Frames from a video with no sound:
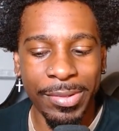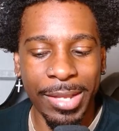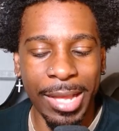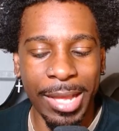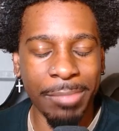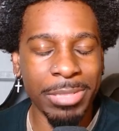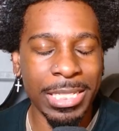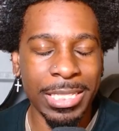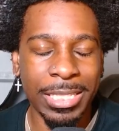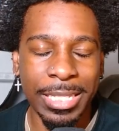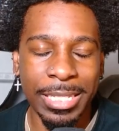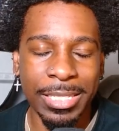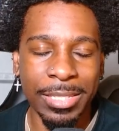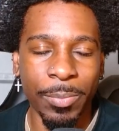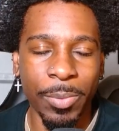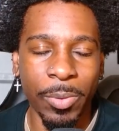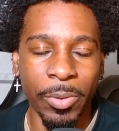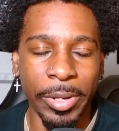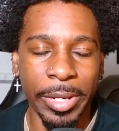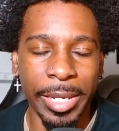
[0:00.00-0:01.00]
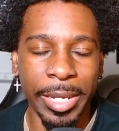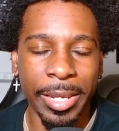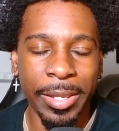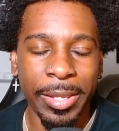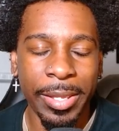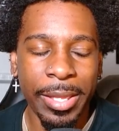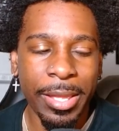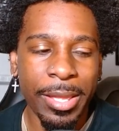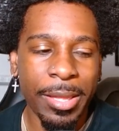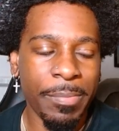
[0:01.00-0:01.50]
I'm just disappointed
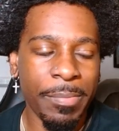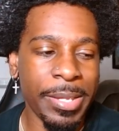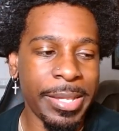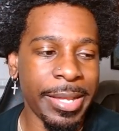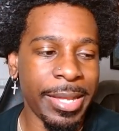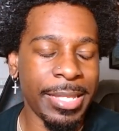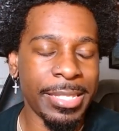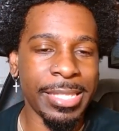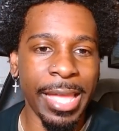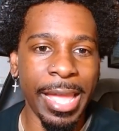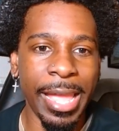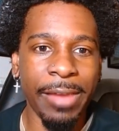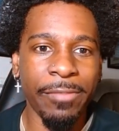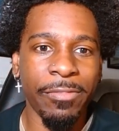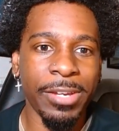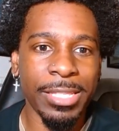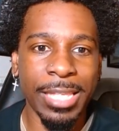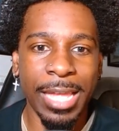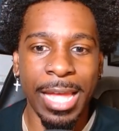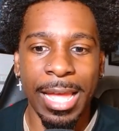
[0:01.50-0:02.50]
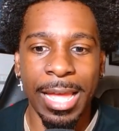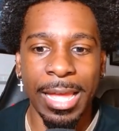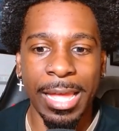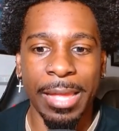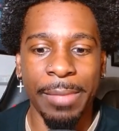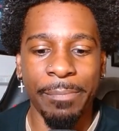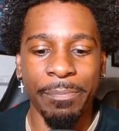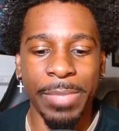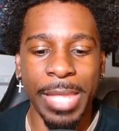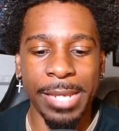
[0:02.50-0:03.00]
because every
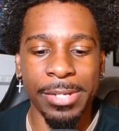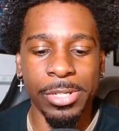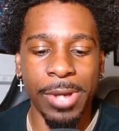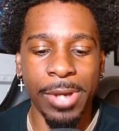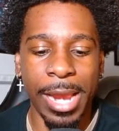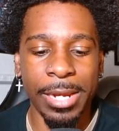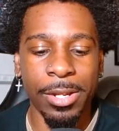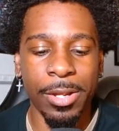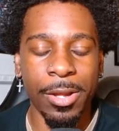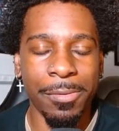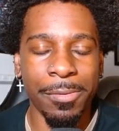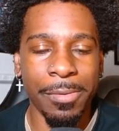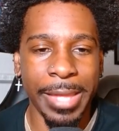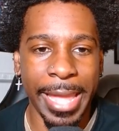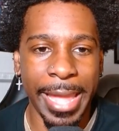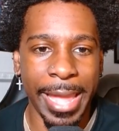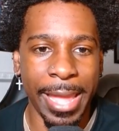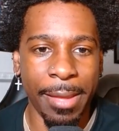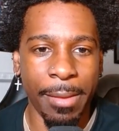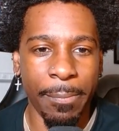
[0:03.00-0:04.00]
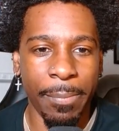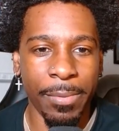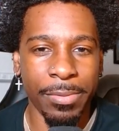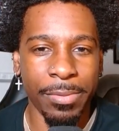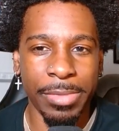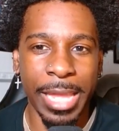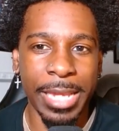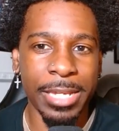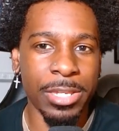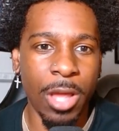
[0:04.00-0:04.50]
time they try to go camp,
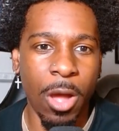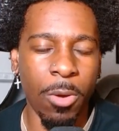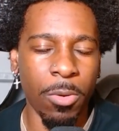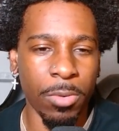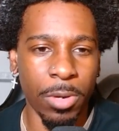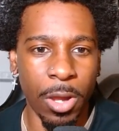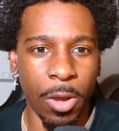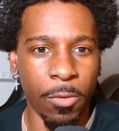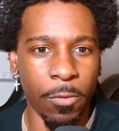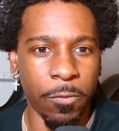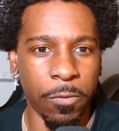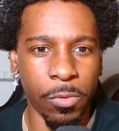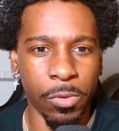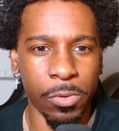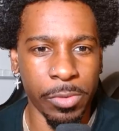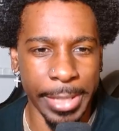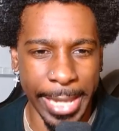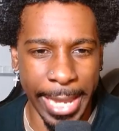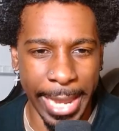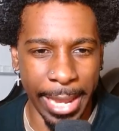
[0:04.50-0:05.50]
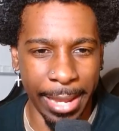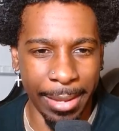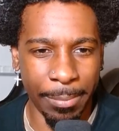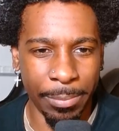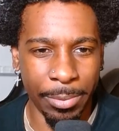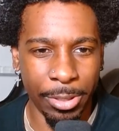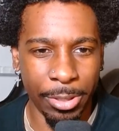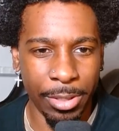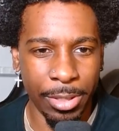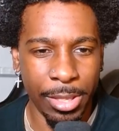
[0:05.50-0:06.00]
they don't go full camp,
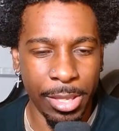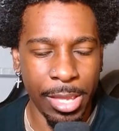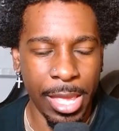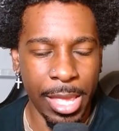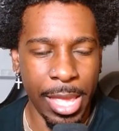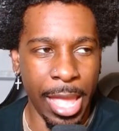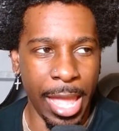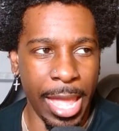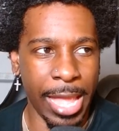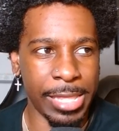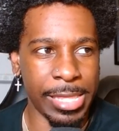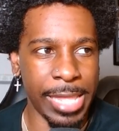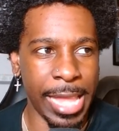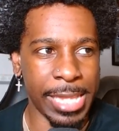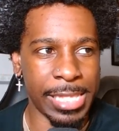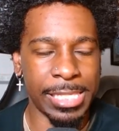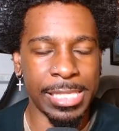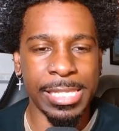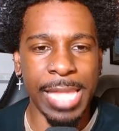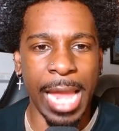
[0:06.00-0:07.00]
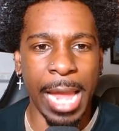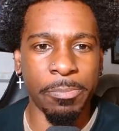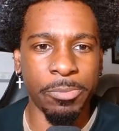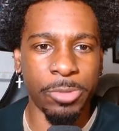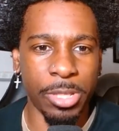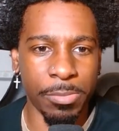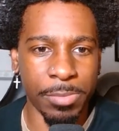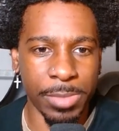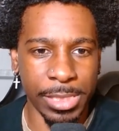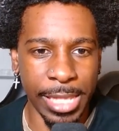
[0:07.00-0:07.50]
and they stop
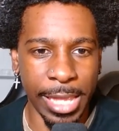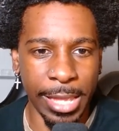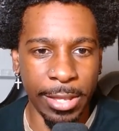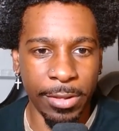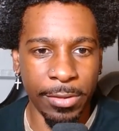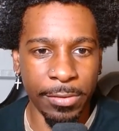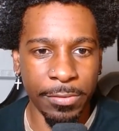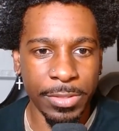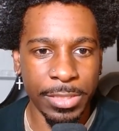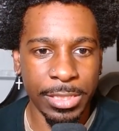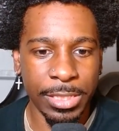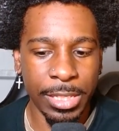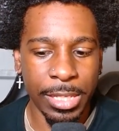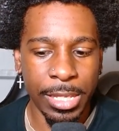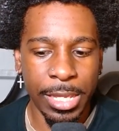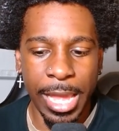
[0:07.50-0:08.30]
themselves